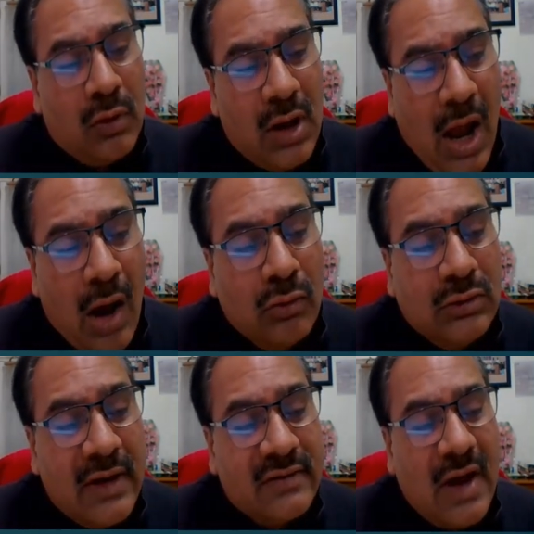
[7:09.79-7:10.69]
Okay, how
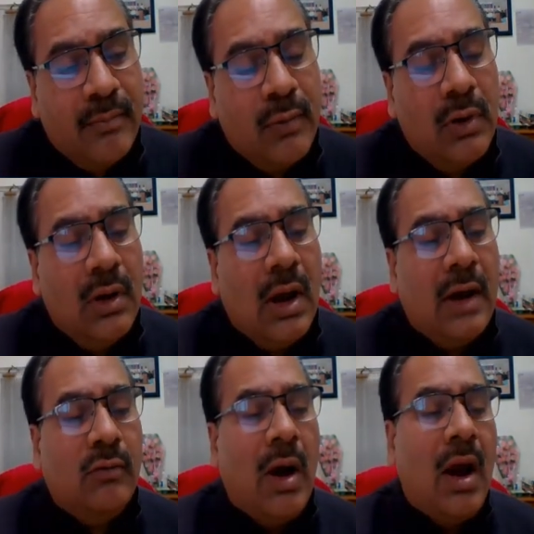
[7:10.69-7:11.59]
the example
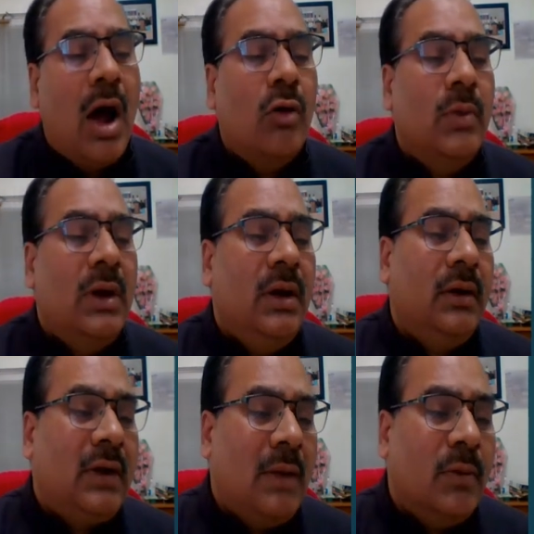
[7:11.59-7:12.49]
and how many
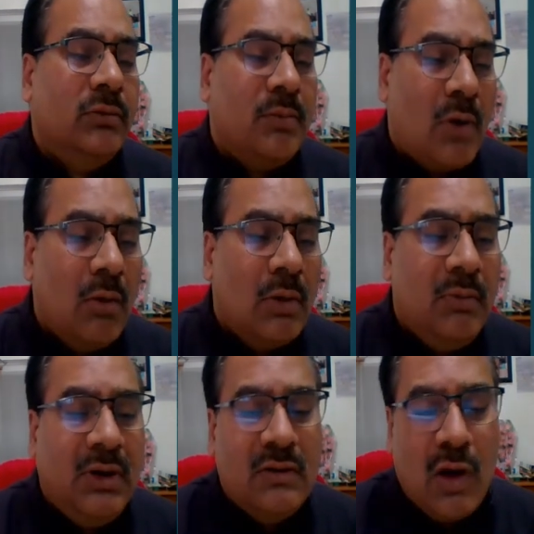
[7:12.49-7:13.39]
type of the problem
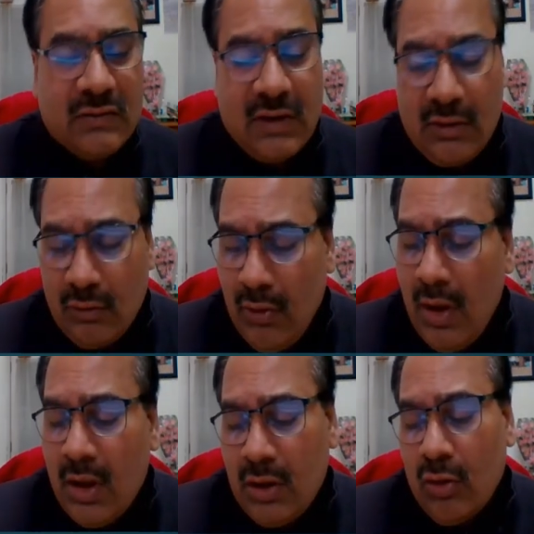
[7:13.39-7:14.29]
it is asked into
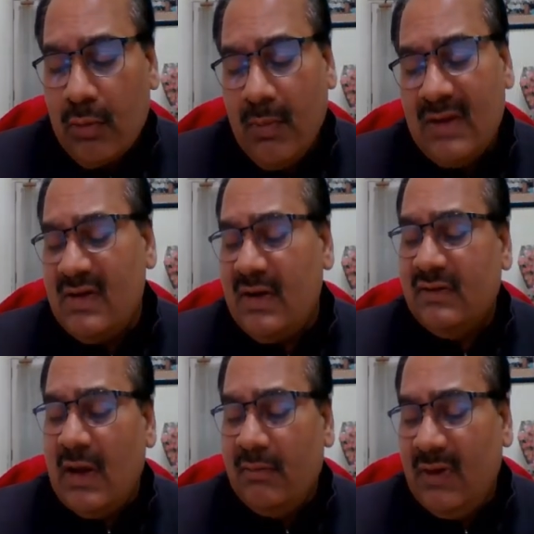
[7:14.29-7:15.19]
your major
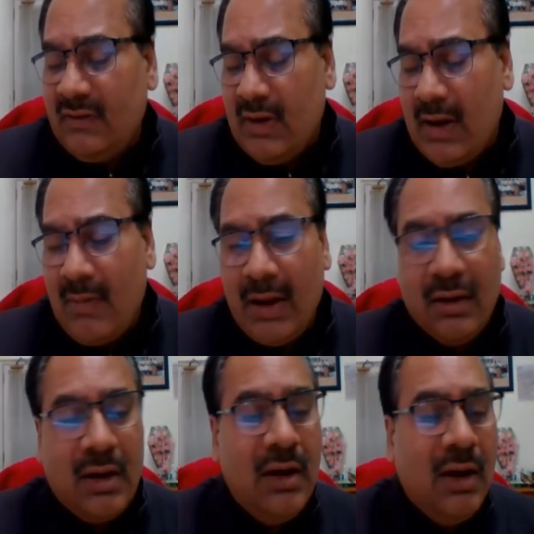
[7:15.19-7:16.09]
examination or
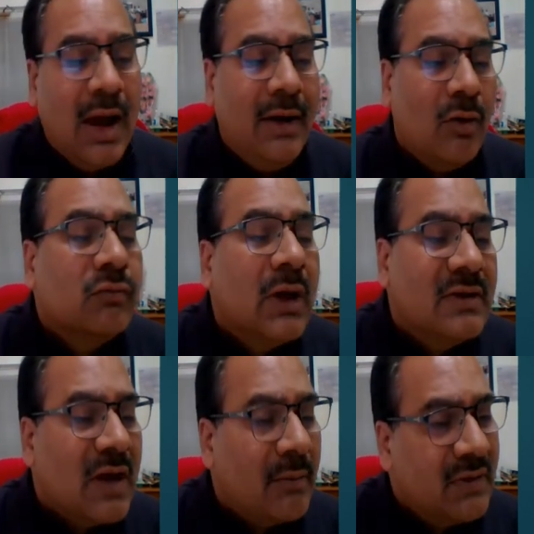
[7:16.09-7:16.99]
minor any kind of
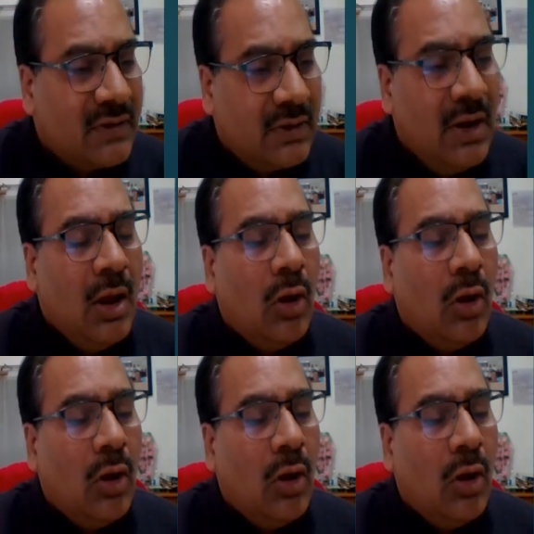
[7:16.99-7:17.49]
examination,